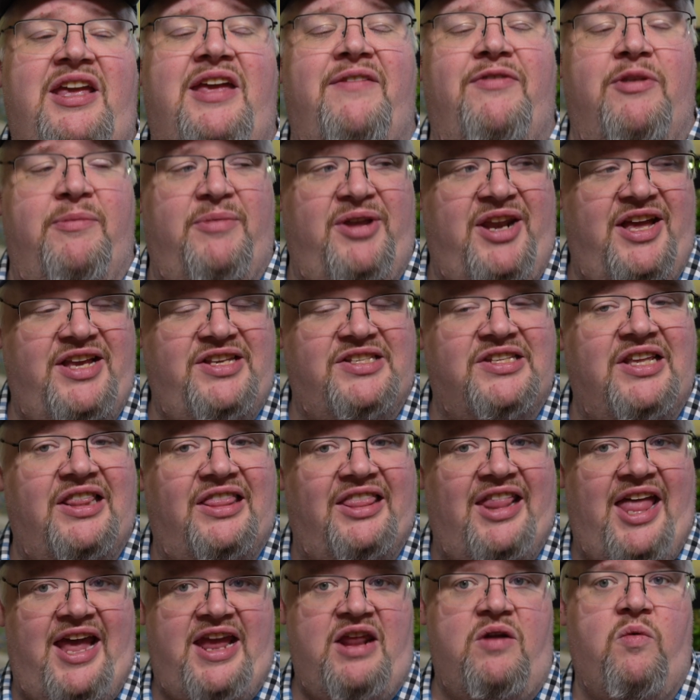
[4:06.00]
give them a nice
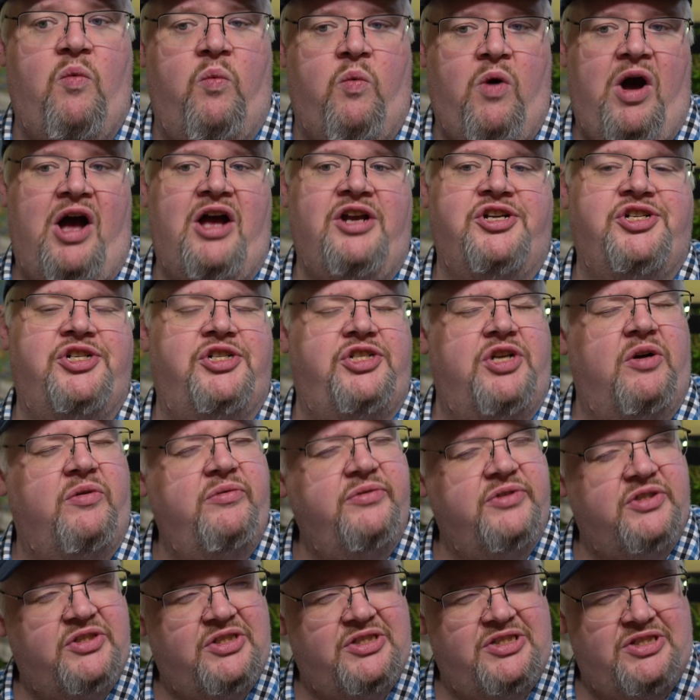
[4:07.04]
light wash.
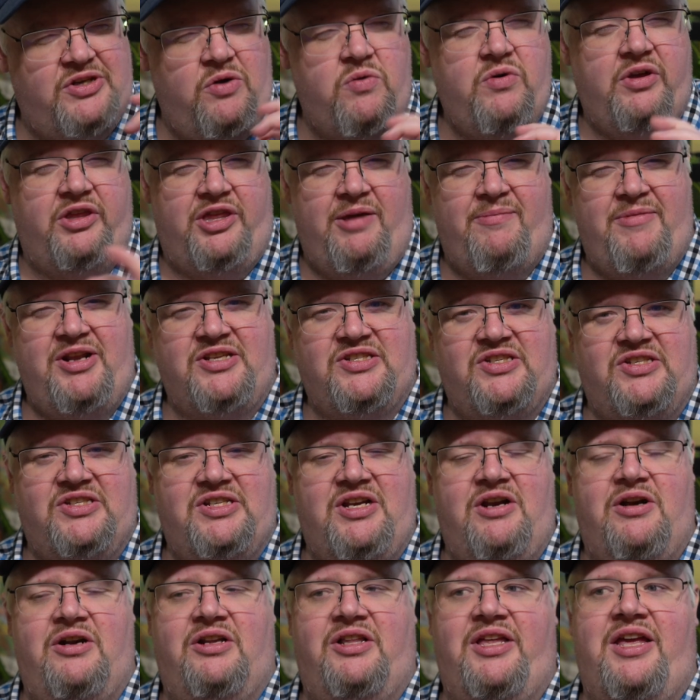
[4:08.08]
Don't soak them
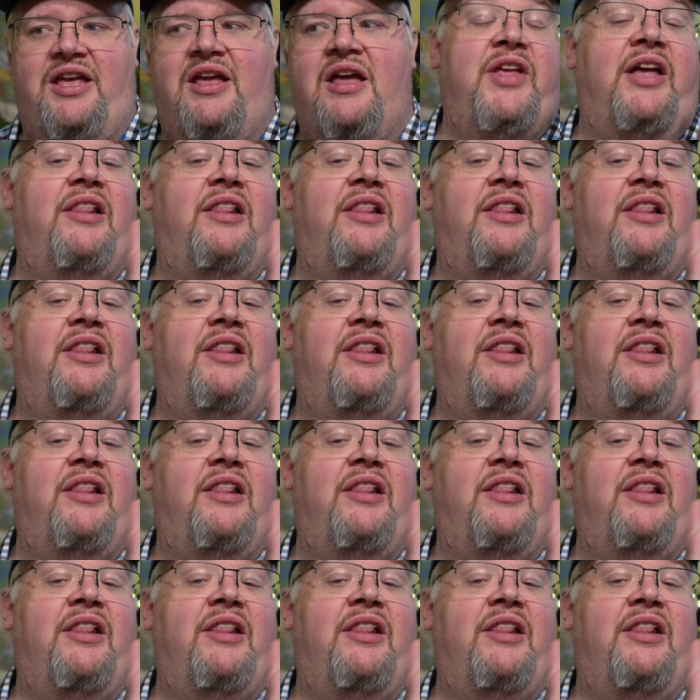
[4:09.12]
necessarily.